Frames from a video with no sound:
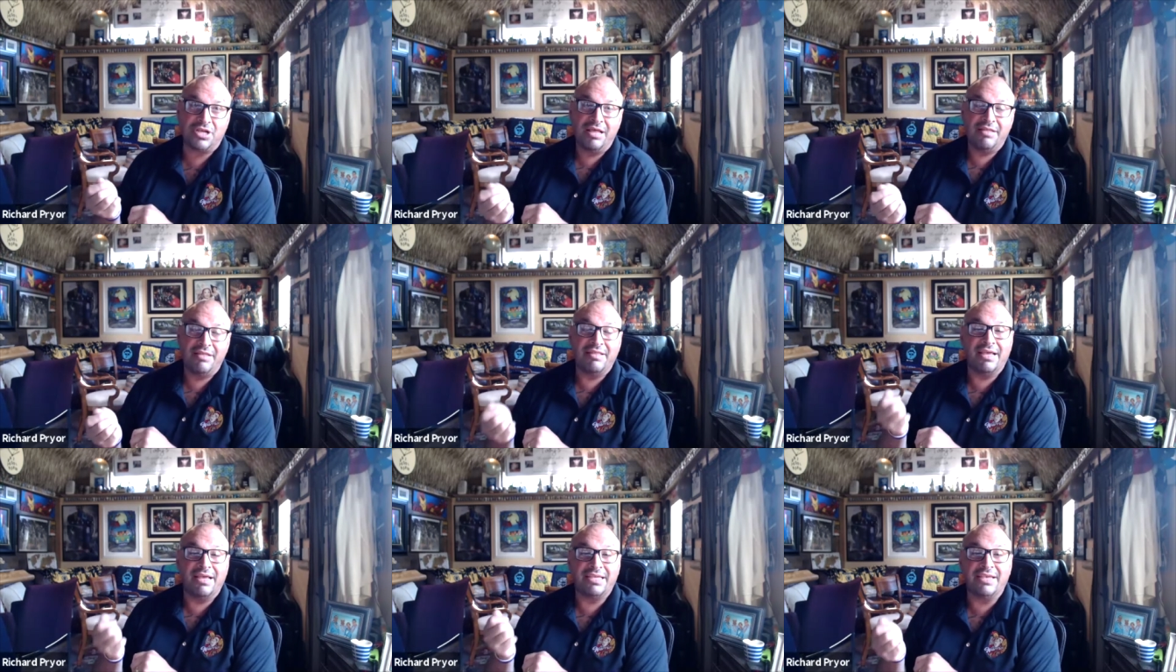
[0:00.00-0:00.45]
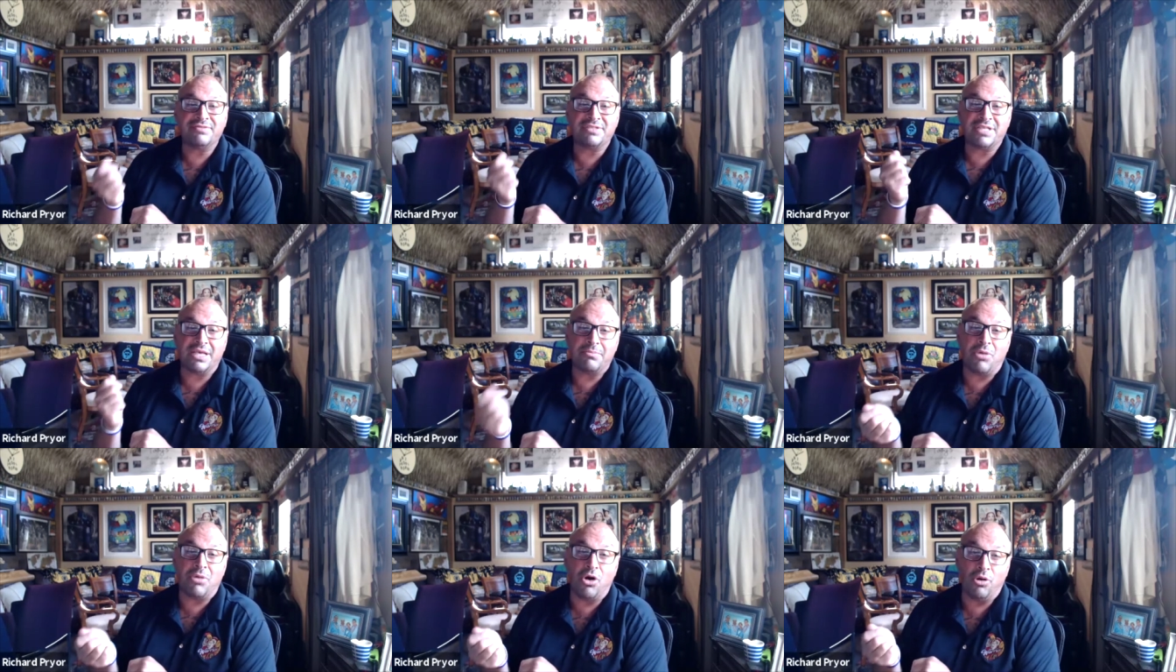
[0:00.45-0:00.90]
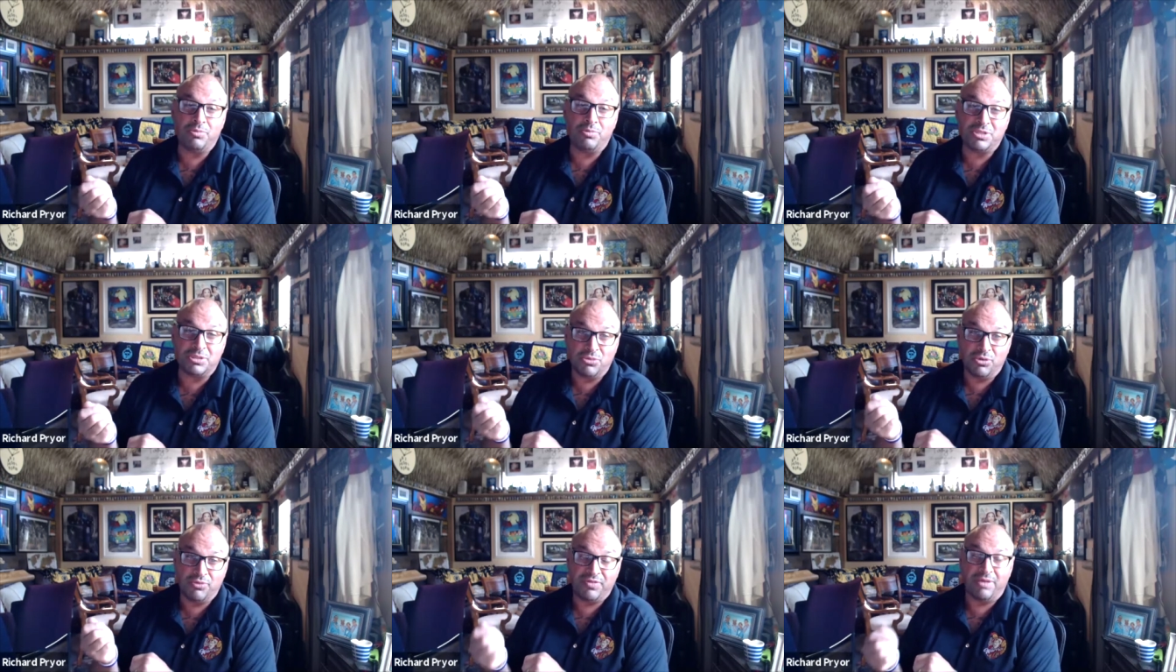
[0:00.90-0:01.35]
that gives them hope to
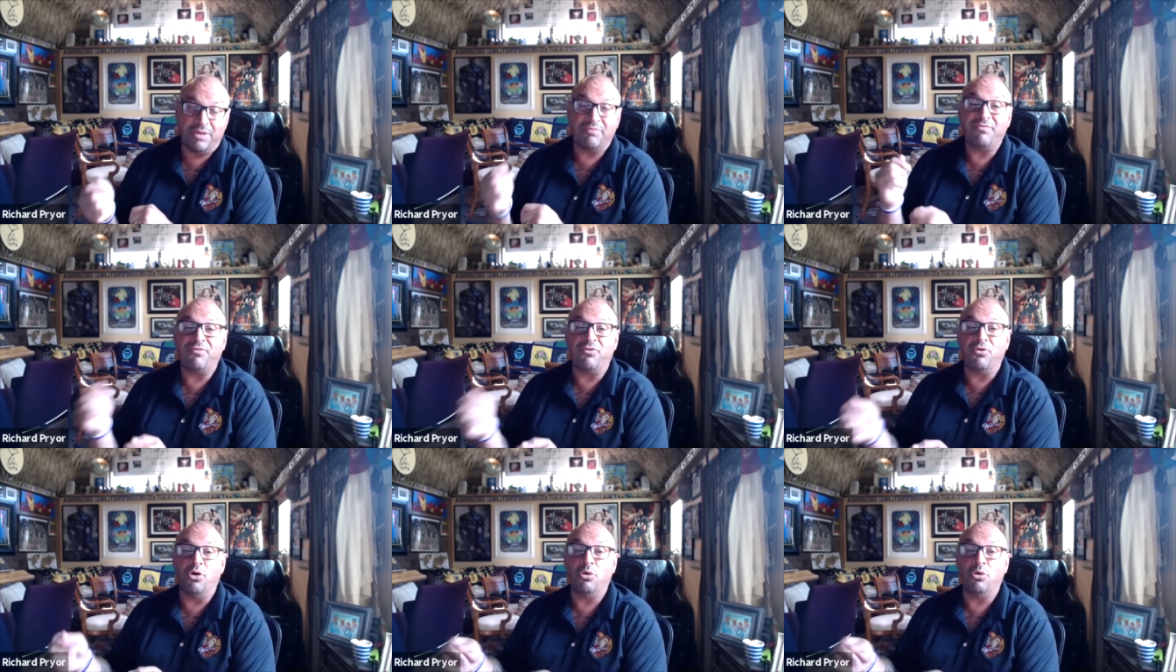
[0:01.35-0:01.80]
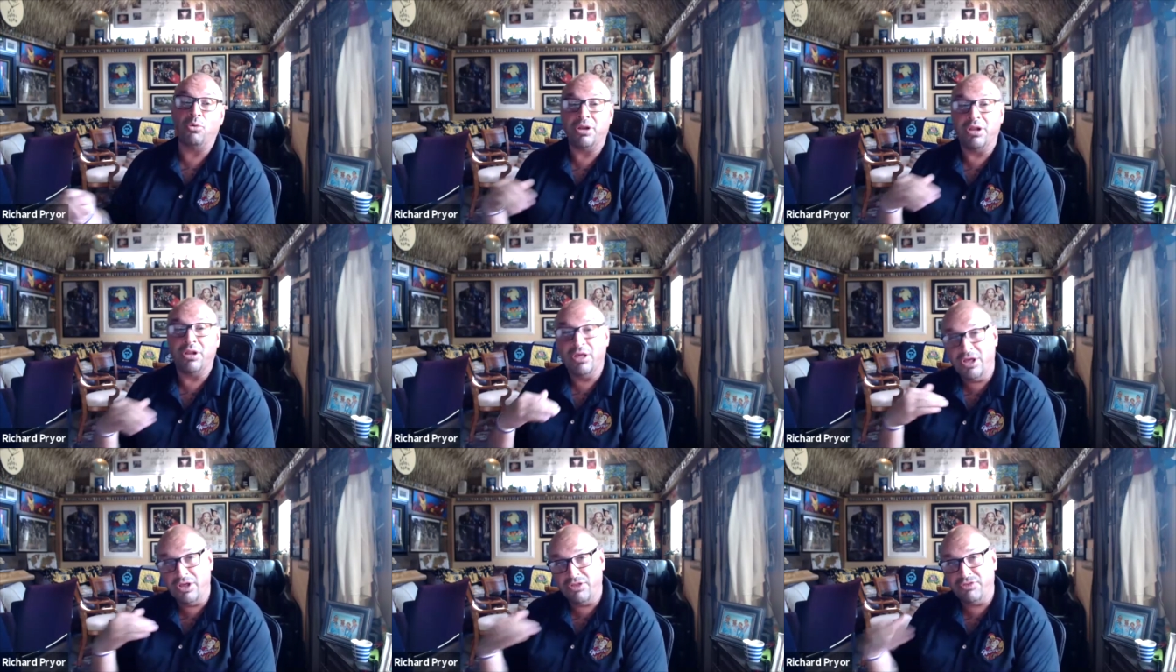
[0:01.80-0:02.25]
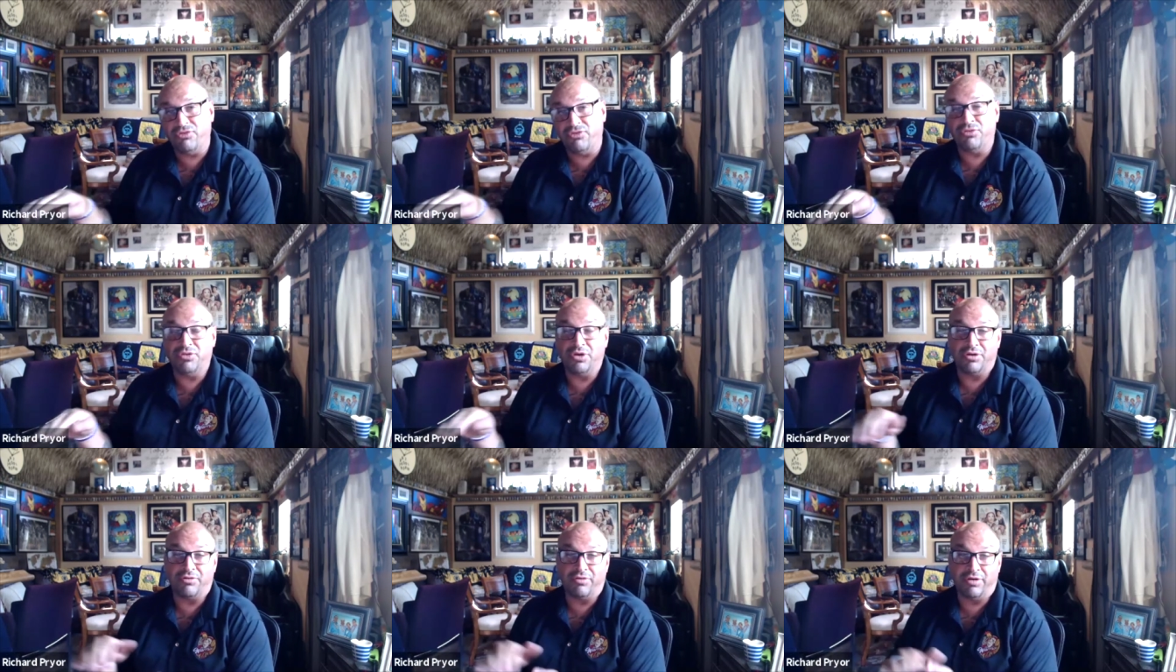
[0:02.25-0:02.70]
move them forward through
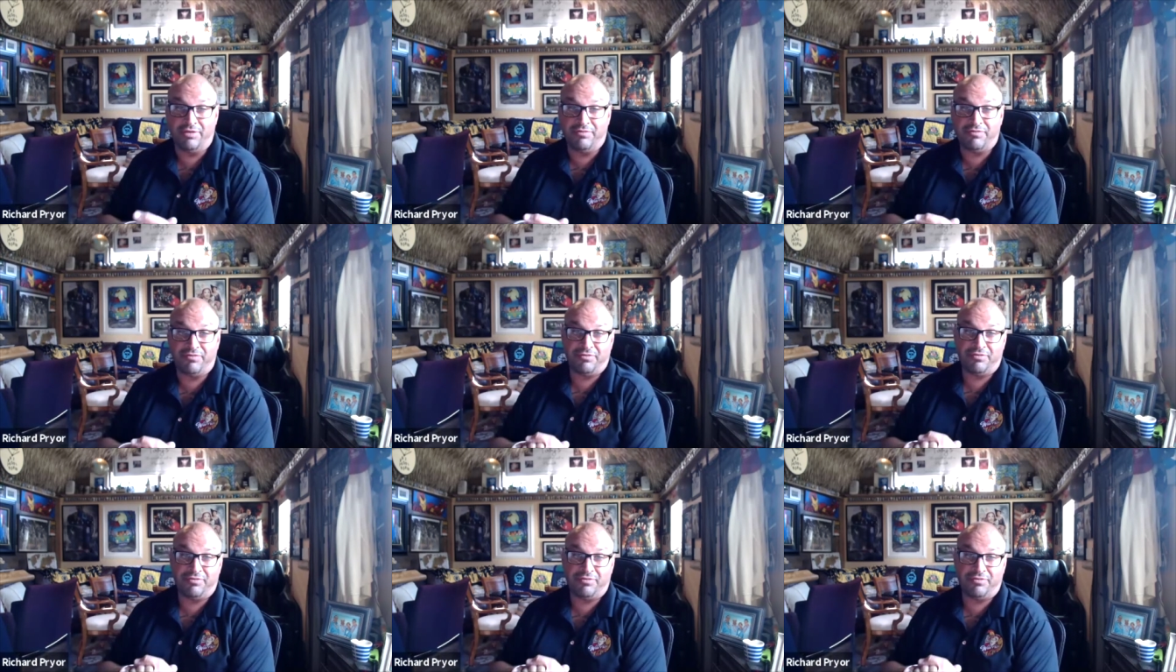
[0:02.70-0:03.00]
the grief.